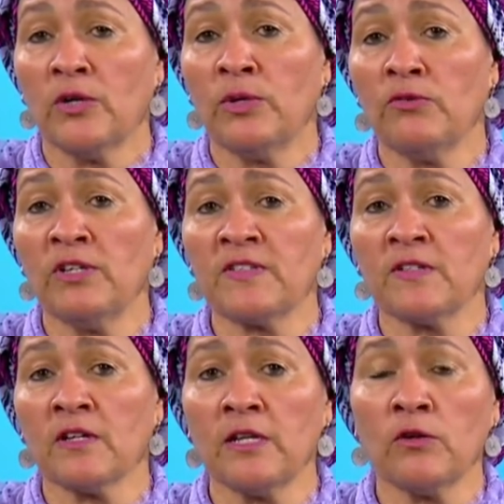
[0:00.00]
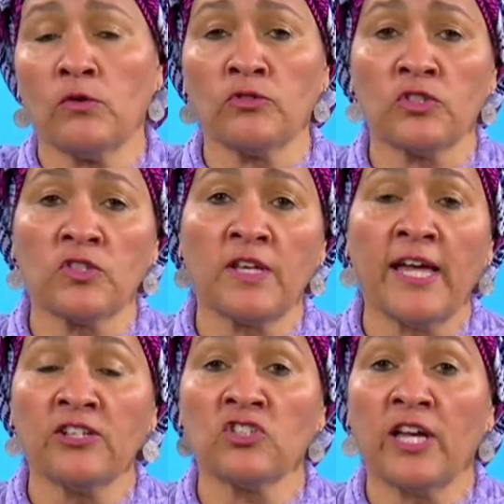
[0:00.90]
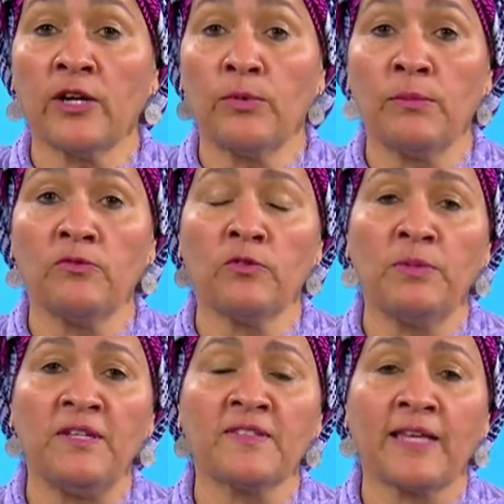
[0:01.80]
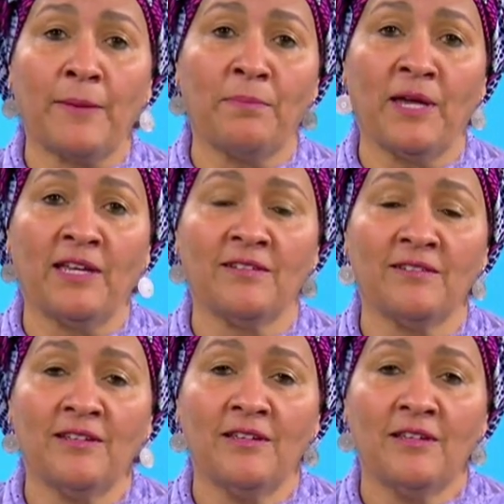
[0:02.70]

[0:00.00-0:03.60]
we recently launched the hashtag Women for Peace campaign,